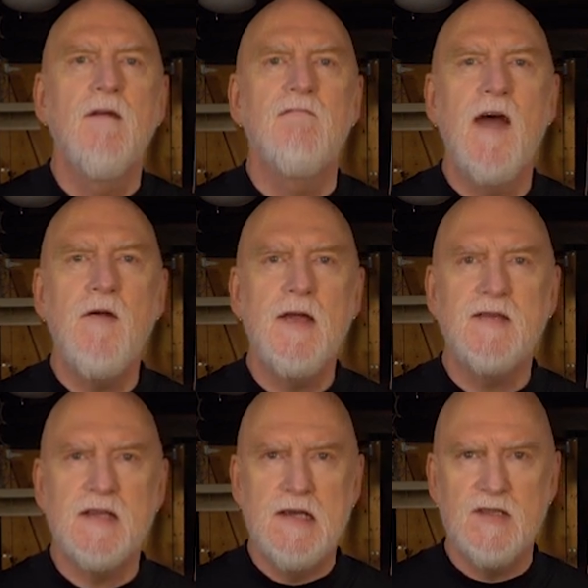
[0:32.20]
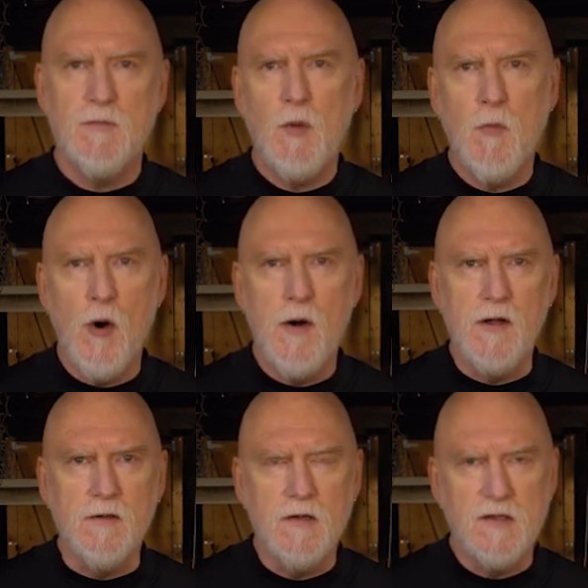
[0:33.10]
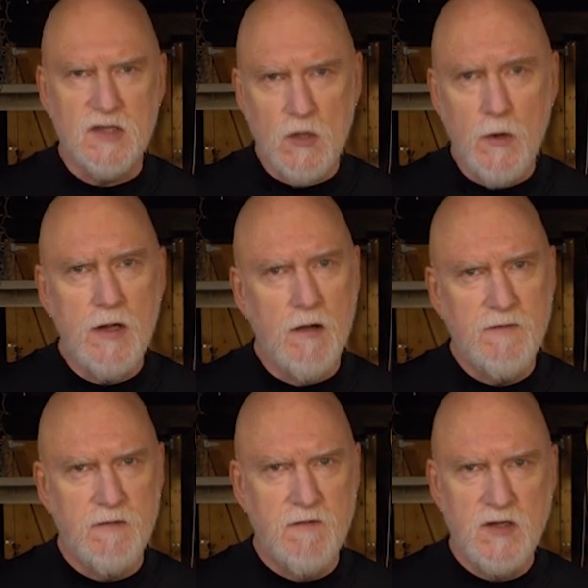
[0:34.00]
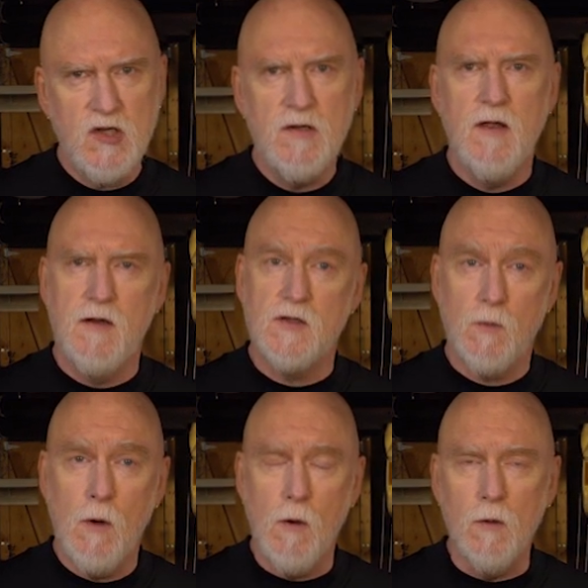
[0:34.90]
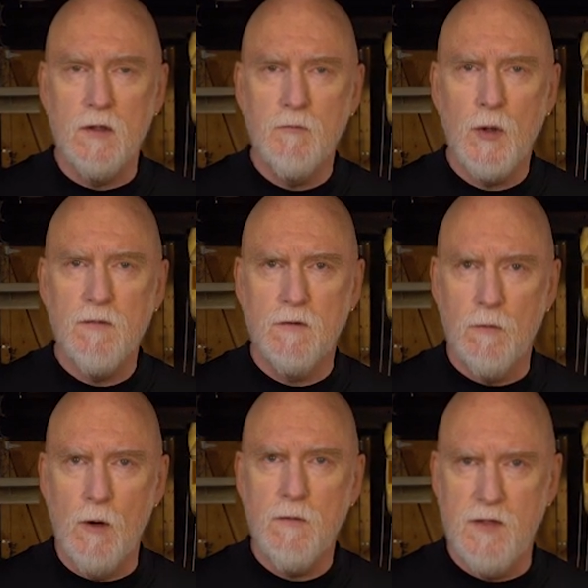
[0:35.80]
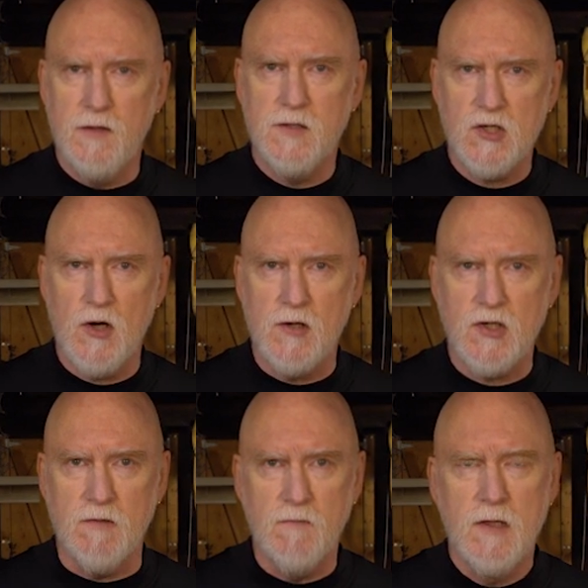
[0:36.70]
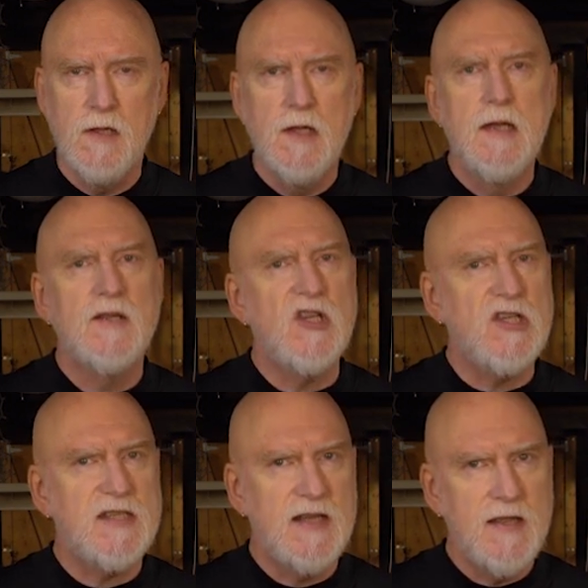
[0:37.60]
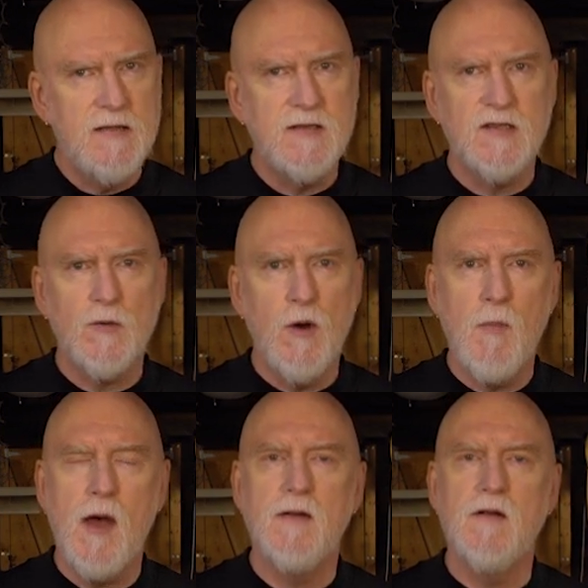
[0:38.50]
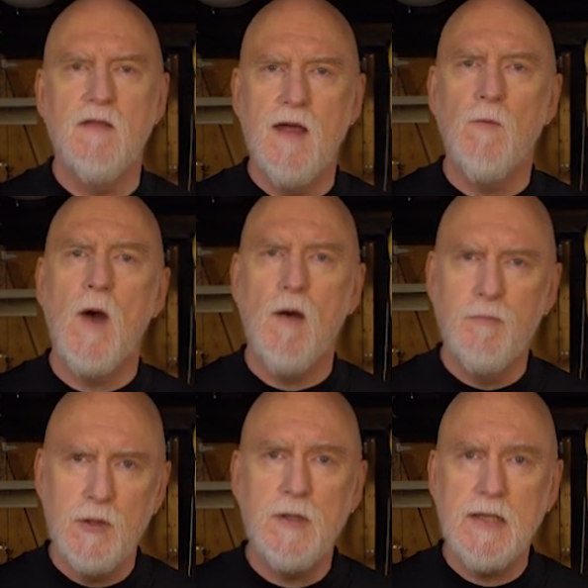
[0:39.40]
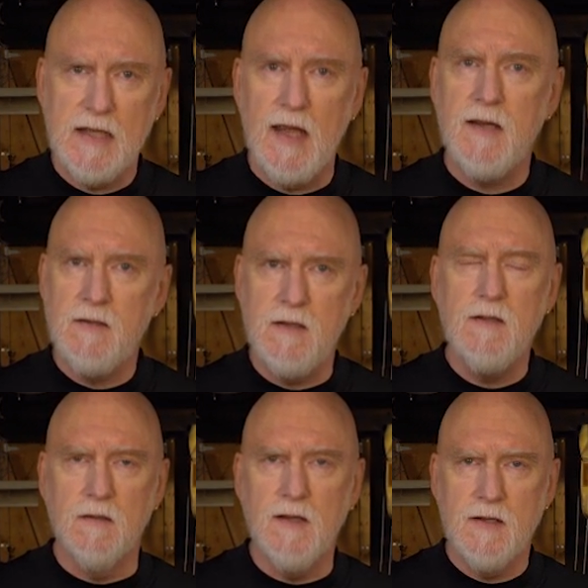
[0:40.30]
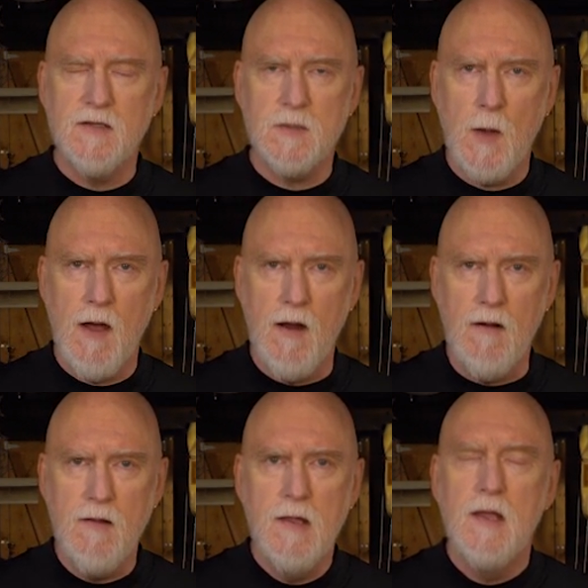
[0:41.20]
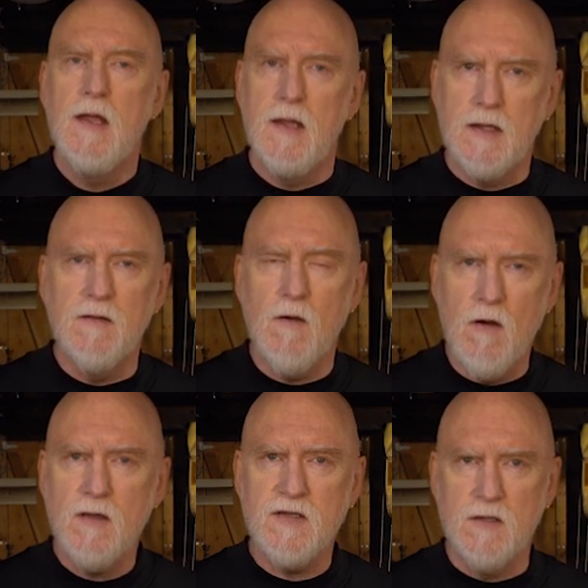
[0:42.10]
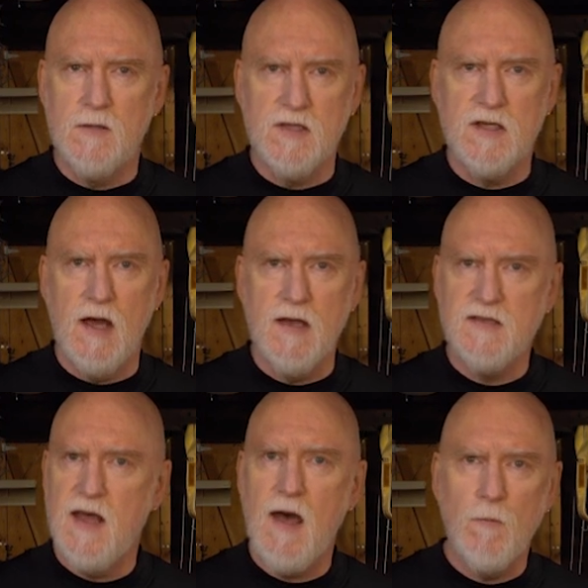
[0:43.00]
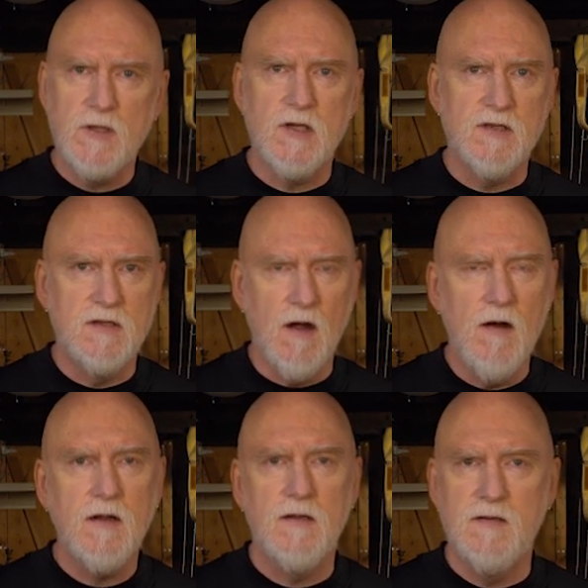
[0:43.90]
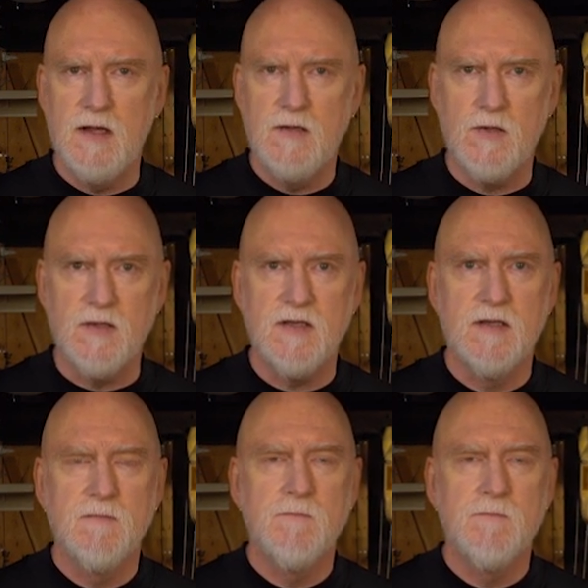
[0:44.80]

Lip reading: Variant is a memorial, a story of division and its role in both growth and destruction. She stands as a reminder that while beauty can heal and inspire, it can also disguise that which is dark and dangerous.